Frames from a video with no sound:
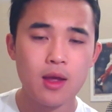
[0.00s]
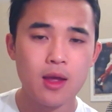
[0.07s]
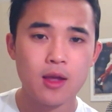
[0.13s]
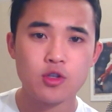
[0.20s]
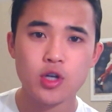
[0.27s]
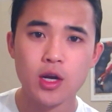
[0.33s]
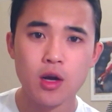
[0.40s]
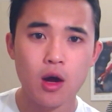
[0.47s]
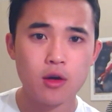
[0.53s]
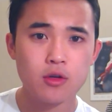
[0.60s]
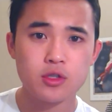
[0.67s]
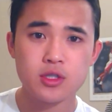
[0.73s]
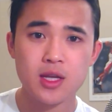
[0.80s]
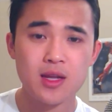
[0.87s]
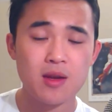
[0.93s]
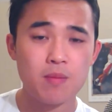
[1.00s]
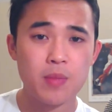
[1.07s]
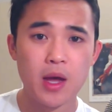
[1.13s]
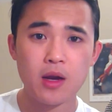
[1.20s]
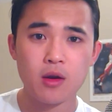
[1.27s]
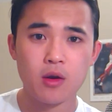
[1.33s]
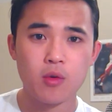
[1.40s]
and try to understand it
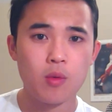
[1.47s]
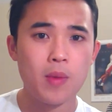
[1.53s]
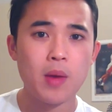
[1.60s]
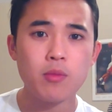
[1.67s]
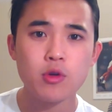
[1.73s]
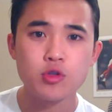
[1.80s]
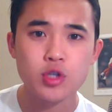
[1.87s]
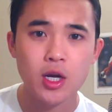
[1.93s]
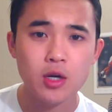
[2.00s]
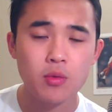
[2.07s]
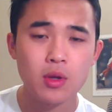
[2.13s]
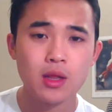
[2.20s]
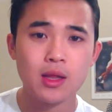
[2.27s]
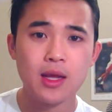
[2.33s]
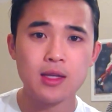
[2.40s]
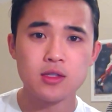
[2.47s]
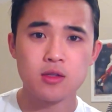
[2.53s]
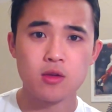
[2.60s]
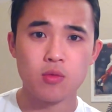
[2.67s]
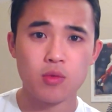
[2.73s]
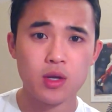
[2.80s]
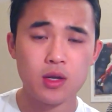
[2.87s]
better. Remember, you're trying to relate to
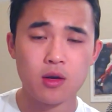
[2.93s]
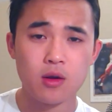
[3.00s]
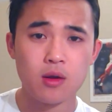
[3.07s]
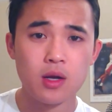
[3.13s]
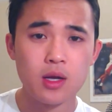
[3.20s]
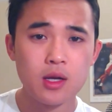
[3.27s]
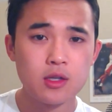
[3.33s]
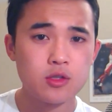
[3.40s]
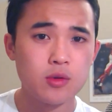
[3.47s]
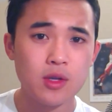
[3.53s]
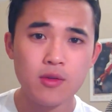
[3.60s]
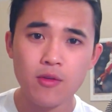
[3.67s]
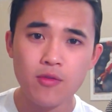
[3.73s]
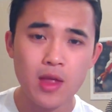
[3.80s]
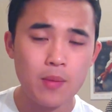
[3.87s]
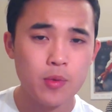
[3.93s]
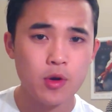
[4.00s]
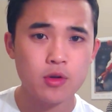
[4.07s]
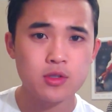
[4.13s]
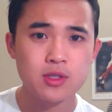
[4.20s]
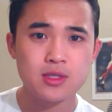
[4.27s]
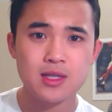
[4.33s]
the reader. So even if that
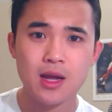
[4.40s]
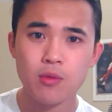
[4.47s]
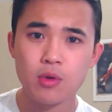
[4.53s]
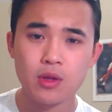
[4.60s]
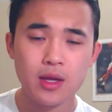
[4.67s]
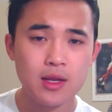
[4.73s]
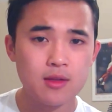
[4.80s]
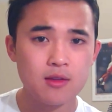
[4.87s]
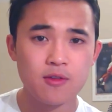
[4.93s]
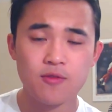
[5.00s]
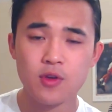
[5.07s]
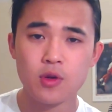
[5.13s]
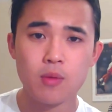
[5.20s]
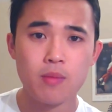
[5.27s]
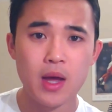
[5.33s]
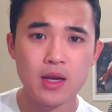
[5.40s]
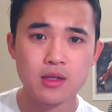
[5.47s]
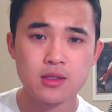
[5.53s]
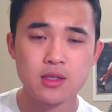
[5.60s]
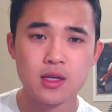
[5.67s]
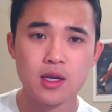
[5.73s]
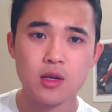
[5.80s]
person is not related to the field of
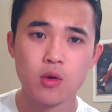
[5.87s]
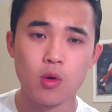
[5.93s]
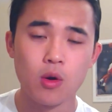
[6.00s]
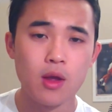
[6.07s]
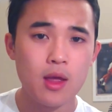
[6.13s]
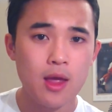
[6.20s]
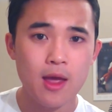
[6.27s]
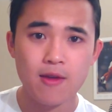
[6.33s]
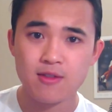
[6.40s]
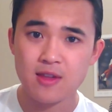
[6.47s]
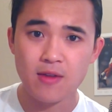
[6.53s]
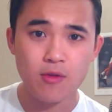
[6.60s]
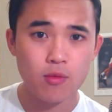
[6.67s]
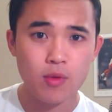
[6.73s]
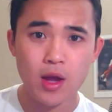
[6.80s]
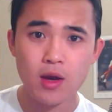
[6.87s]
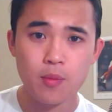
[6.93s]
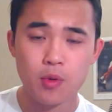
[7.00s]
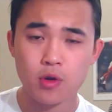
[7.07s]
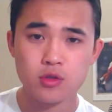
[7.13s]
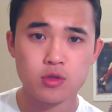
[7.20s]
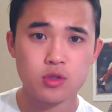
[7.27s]
medicine or has never read a
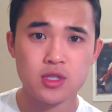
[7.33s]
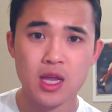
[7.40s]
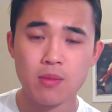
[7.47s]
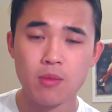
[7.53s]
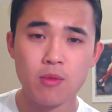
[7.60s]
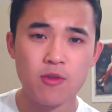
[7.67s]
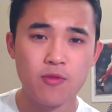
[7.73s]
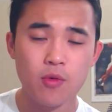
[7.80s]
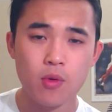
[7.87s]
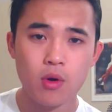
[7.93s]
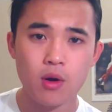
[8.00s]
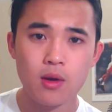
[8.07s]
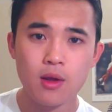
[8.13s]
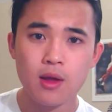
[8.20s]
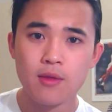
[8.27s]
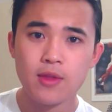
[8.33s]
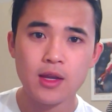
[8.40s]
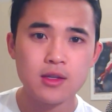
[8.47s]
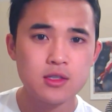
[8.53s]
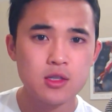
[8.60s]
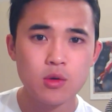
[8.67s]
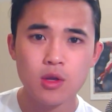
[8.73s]
personal statement before, they
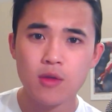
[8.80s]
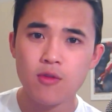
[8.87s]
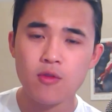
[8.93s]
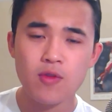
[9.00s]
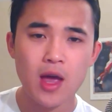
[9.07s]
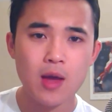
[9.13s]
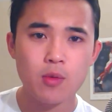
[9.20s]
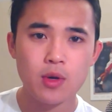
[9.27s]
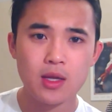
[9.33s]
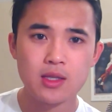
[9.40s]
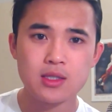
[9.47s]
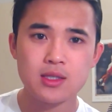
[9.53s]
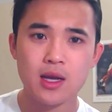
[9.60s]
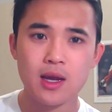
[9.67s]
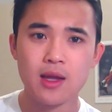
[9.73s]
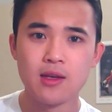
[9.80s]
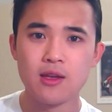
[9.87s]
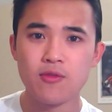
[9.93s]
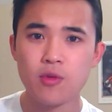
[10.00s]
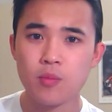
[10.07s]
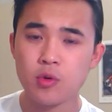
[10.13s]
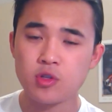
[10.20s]
can still give you valuable insight and
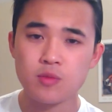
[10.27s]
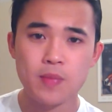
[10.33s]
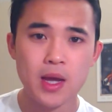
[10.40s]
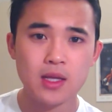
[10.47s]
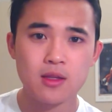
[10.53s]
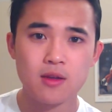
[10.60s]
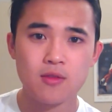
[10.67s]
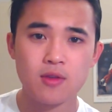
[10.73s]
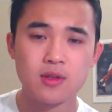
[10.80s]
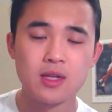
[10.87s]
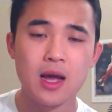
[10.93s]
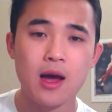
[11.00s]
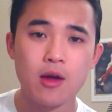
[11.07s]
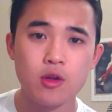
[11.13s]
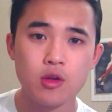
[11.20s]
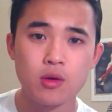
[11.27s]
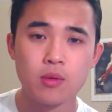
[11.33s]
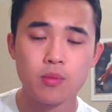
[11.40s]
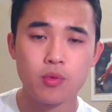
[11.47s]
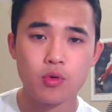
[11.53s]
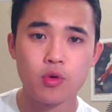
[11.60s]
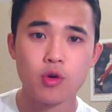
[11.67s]
different perspectives into how you can
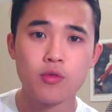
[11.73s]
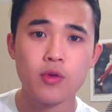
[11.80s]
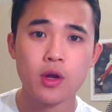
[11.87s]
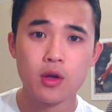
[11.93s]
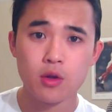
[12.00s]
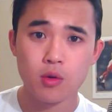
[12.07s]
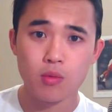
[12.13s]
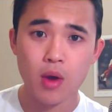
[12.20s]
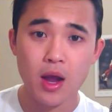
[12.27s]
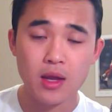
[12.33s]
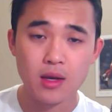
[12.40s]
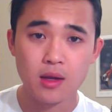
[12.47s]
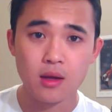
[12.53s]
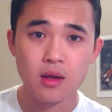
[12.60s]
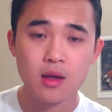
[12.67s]
improve your writing.